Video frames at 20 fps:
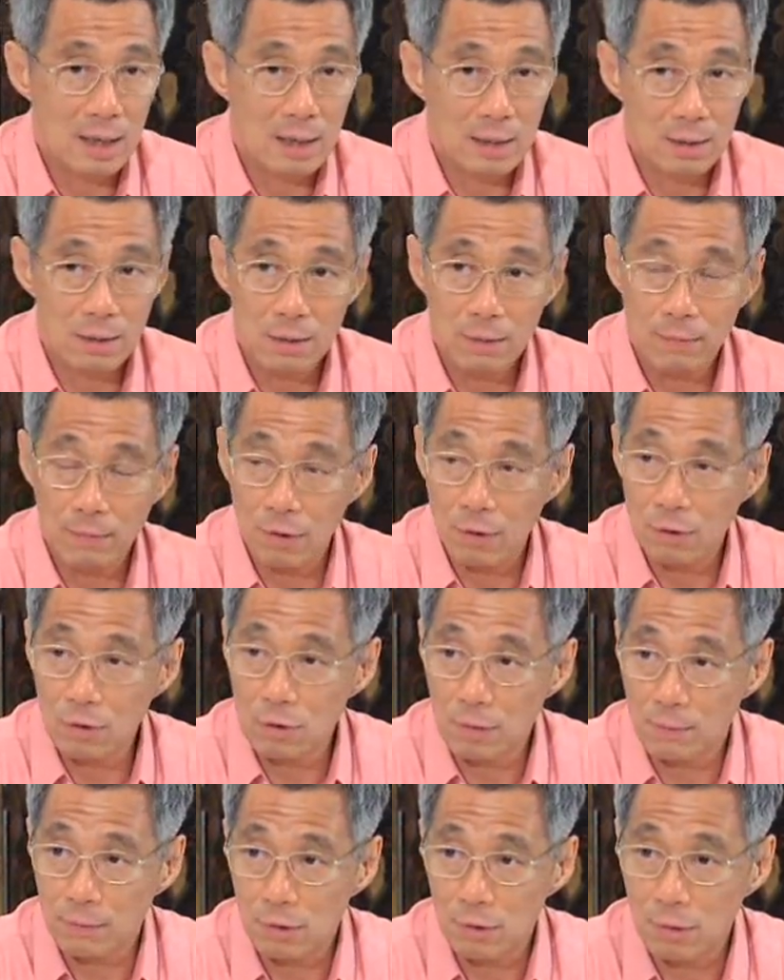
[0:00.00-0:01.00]
For
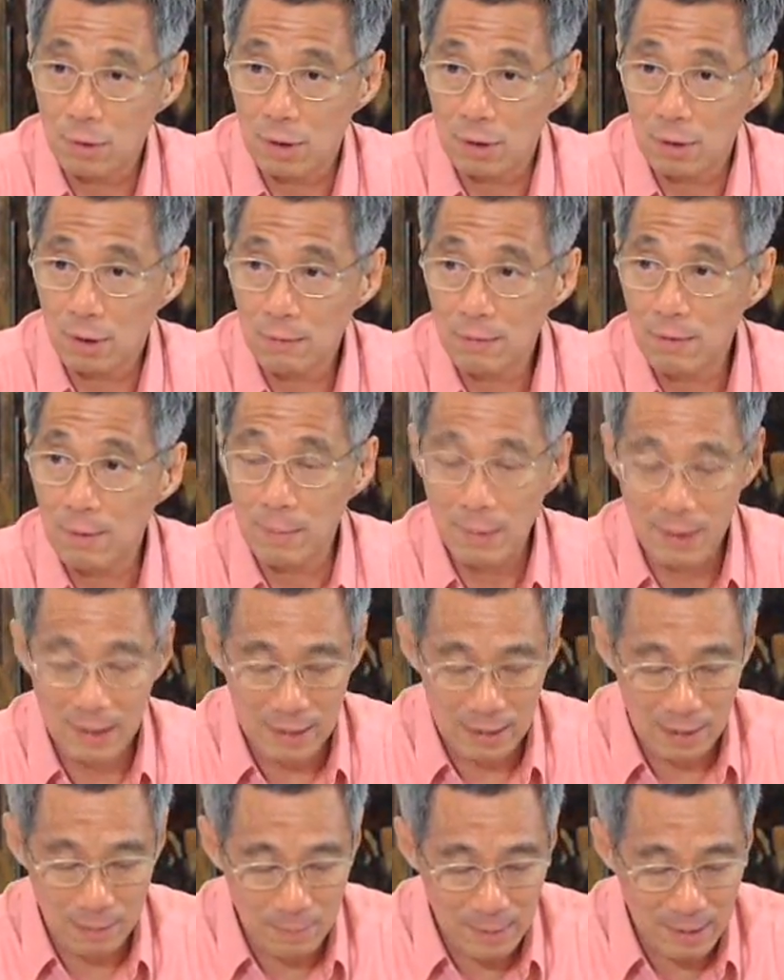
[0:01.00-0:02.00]
those of you who are not
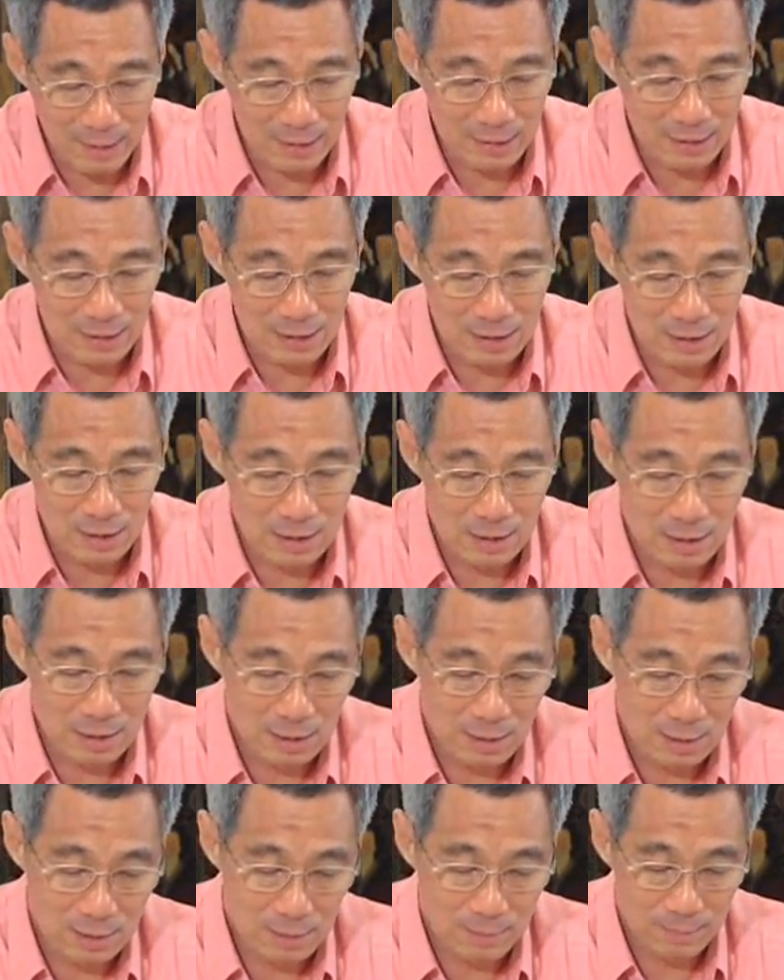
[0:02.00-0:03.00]
familiar, emeritus
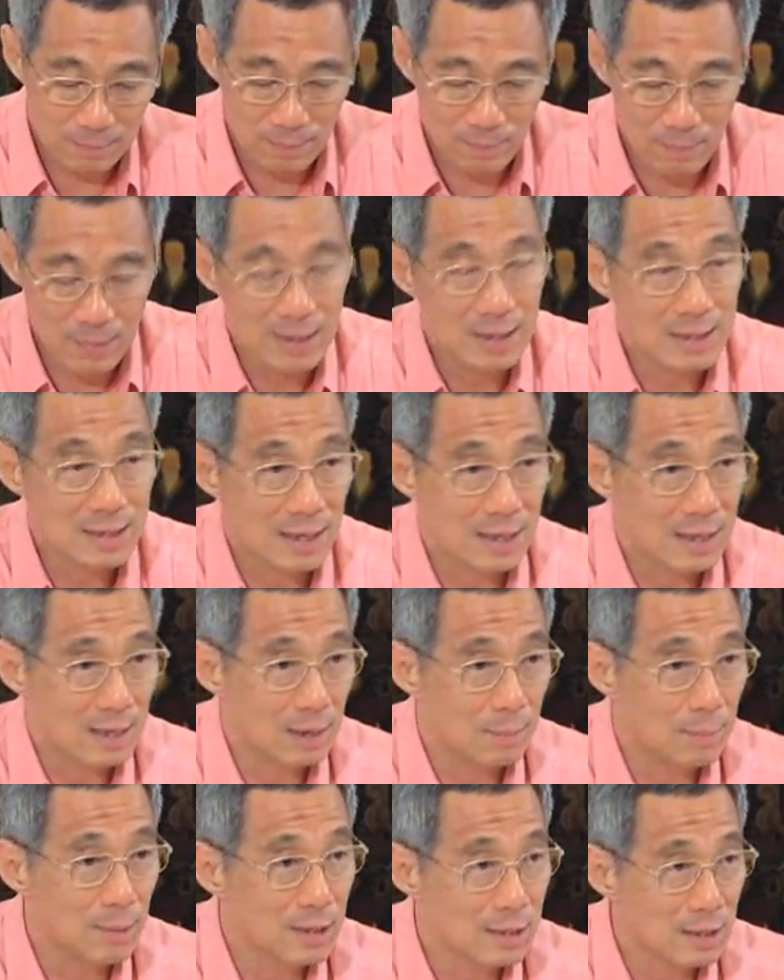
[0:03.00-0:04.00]
means
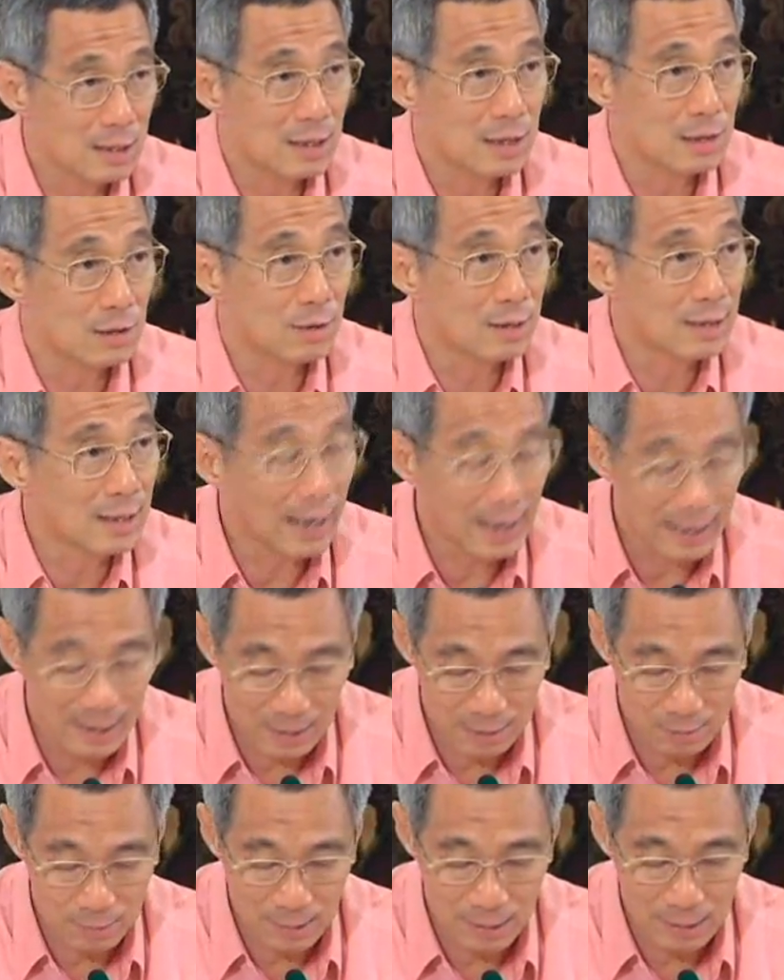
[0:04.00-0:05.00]
that the person is
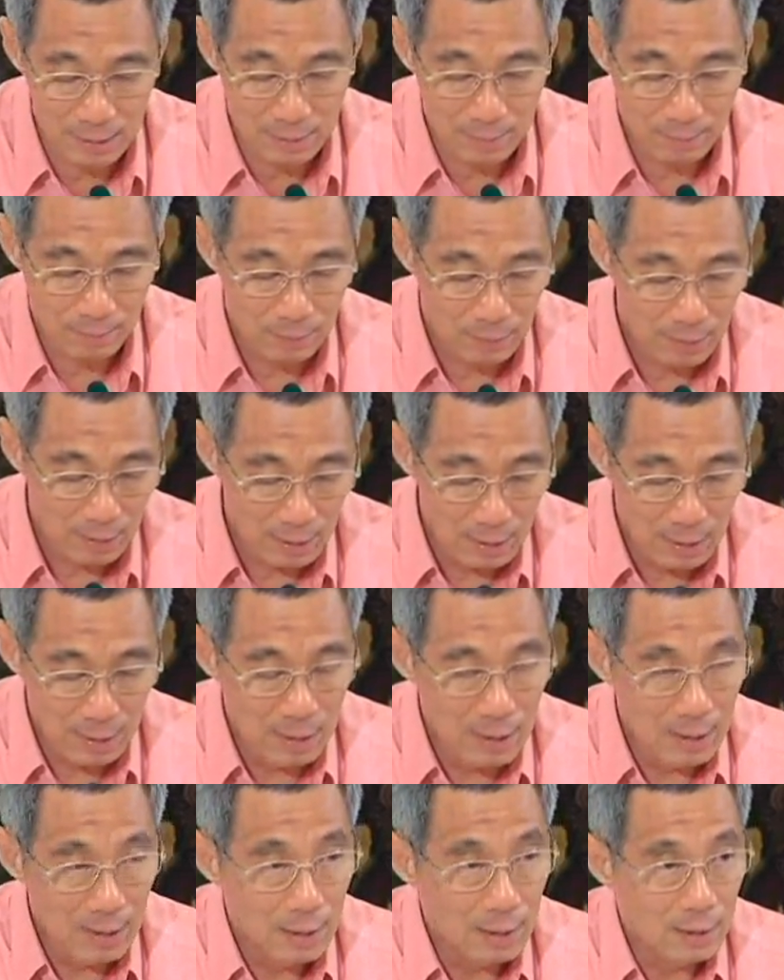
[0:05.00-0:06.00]
retired, but
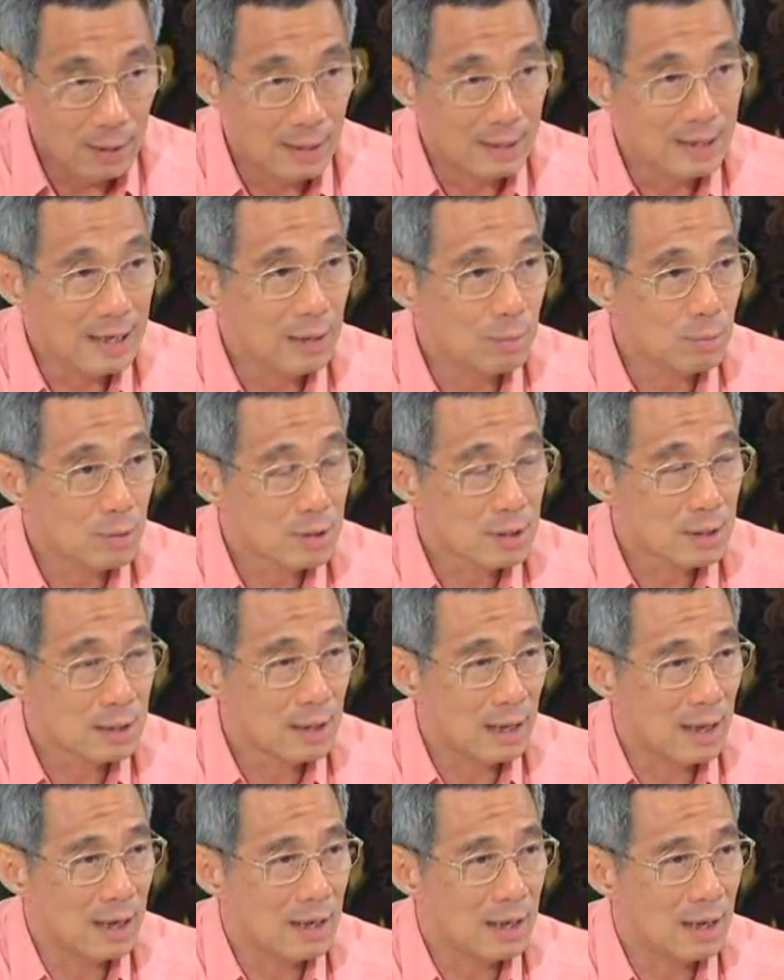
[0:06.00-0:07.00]
he keeps
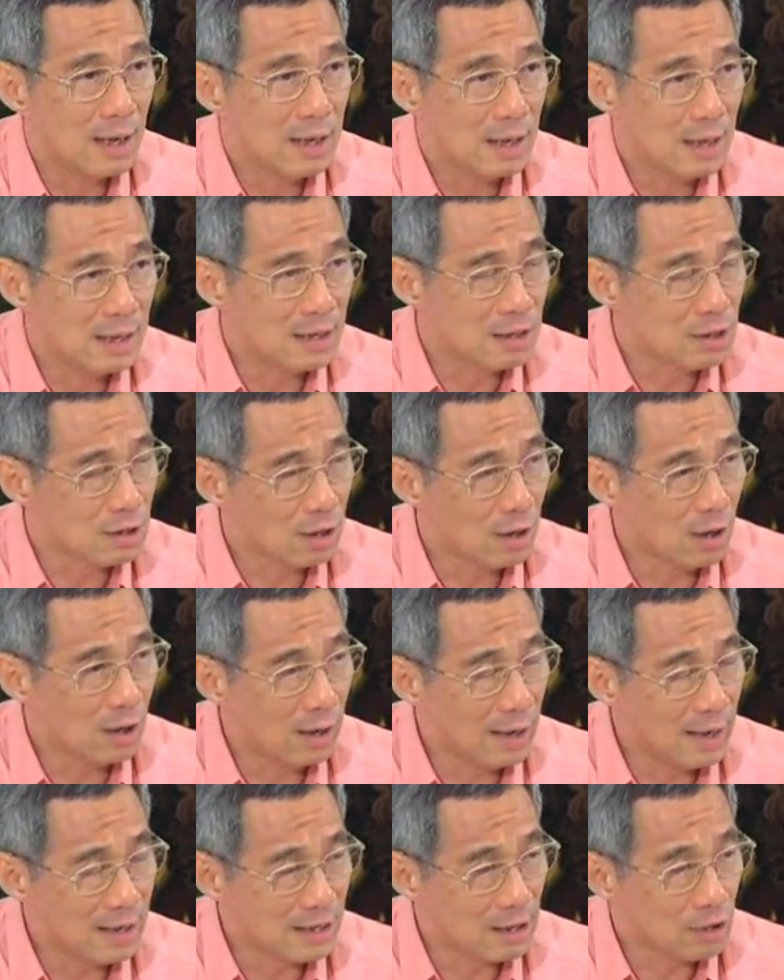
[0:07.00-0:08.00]

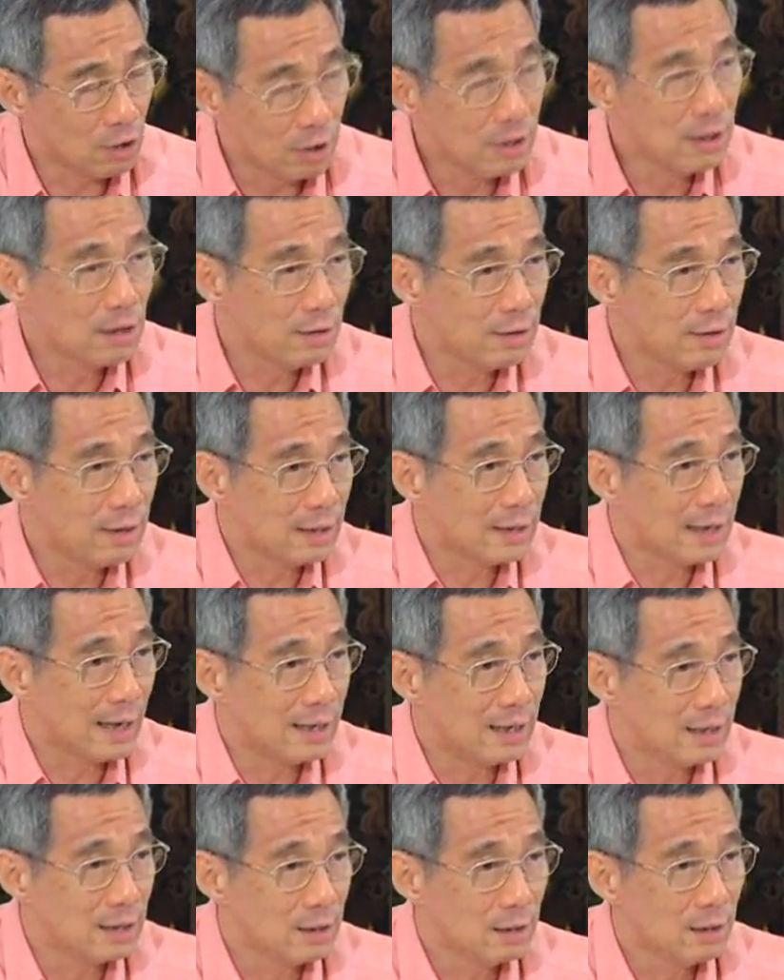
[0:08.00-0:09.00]
as an honorary
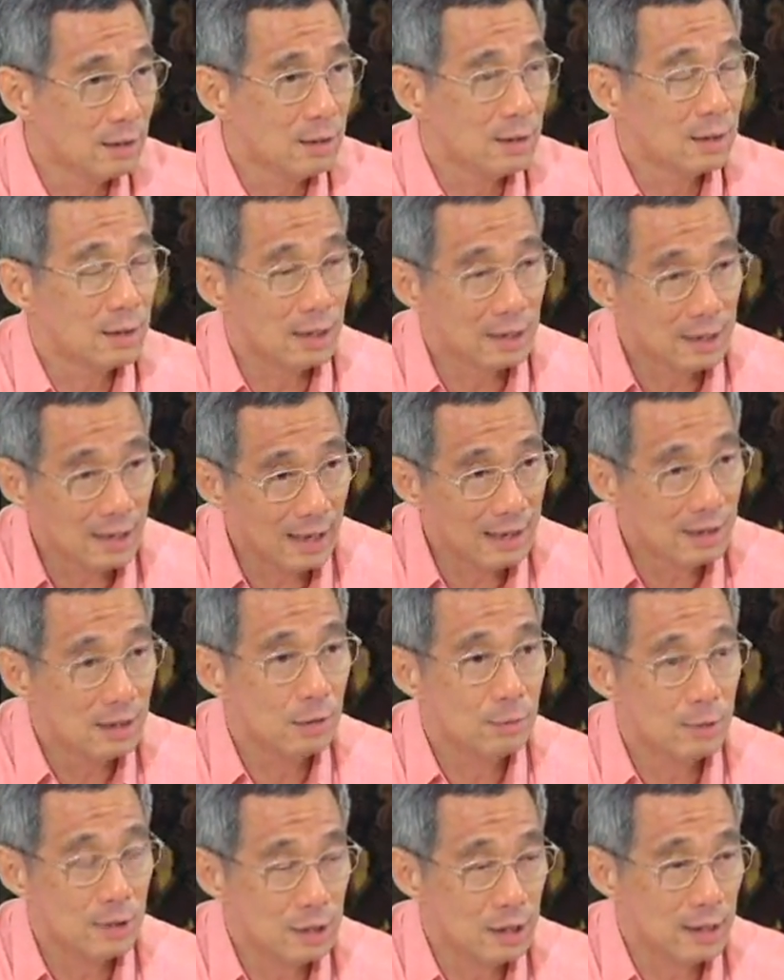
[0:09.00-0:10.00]
title, the
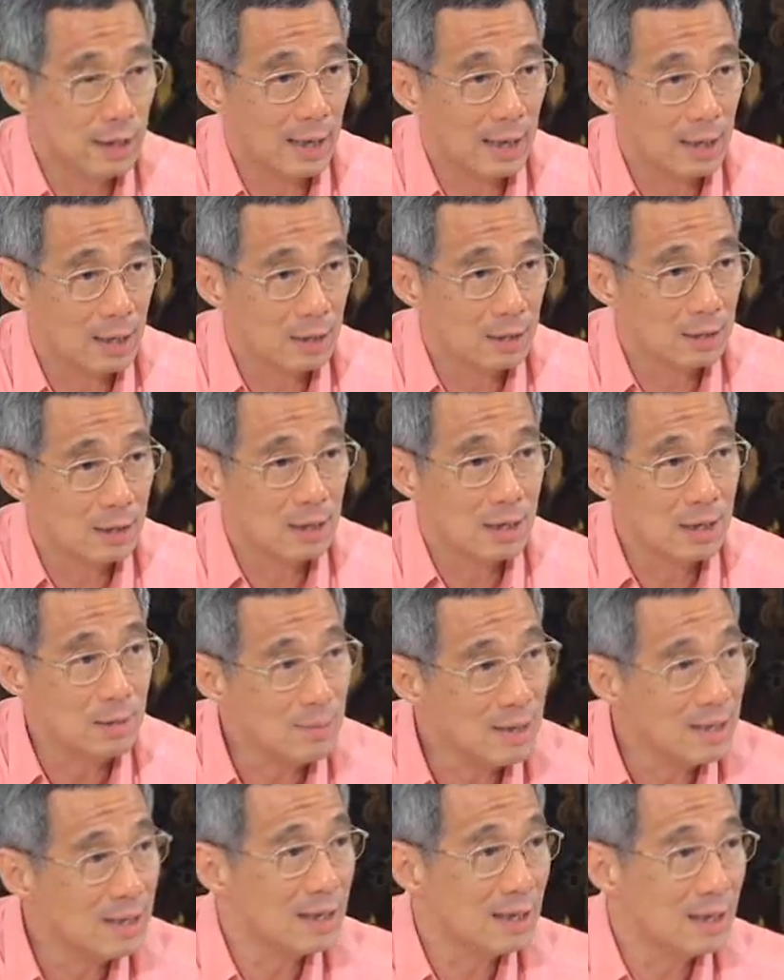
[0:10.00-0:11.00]
title which he held
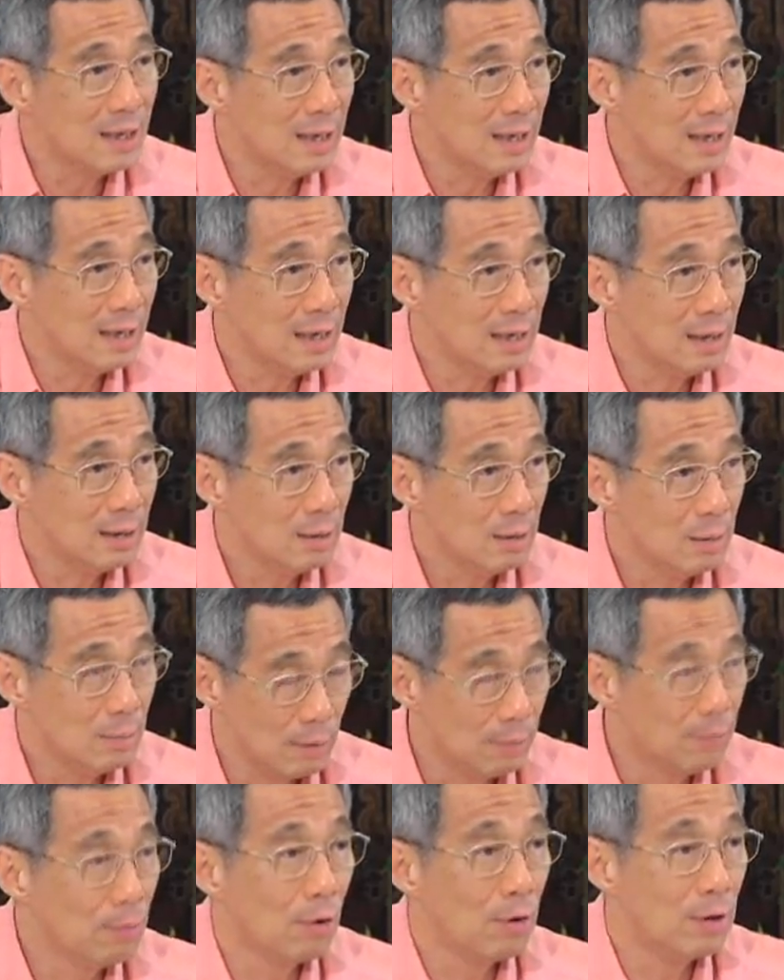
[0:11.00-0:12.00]
immediately
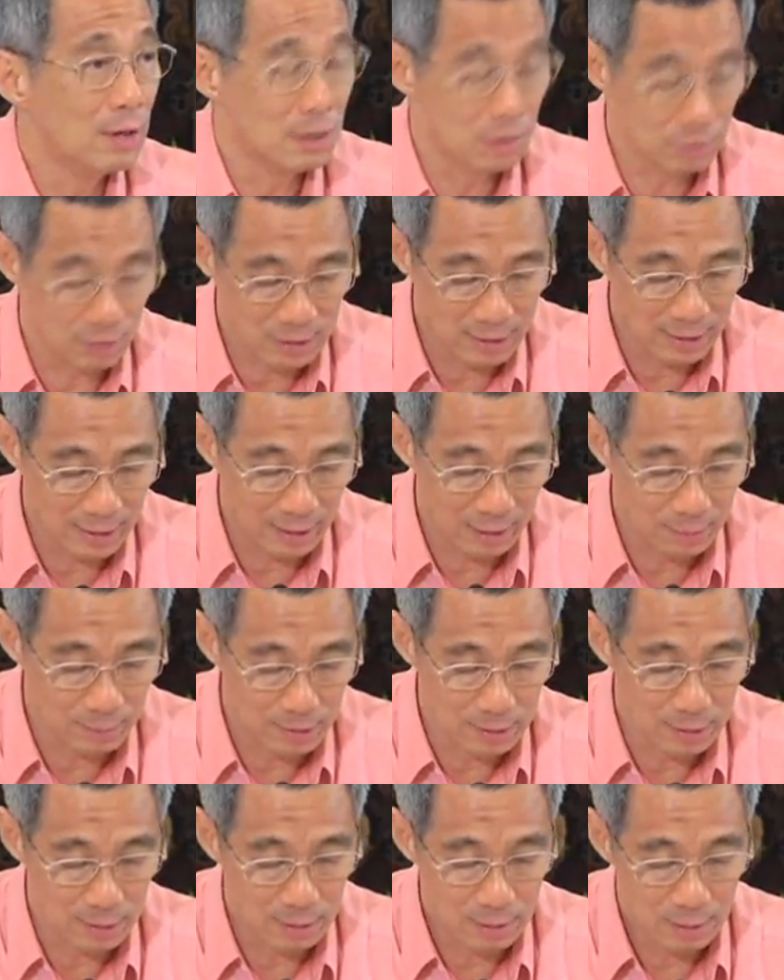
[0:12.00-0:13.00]
before his
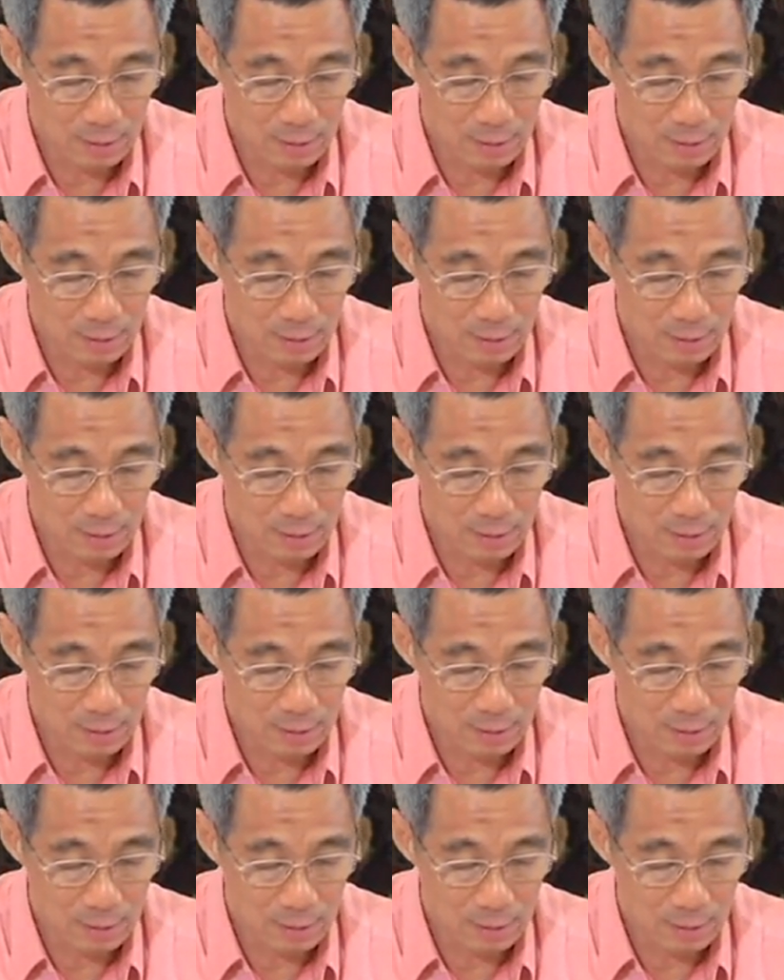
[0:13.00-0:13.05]
retirement.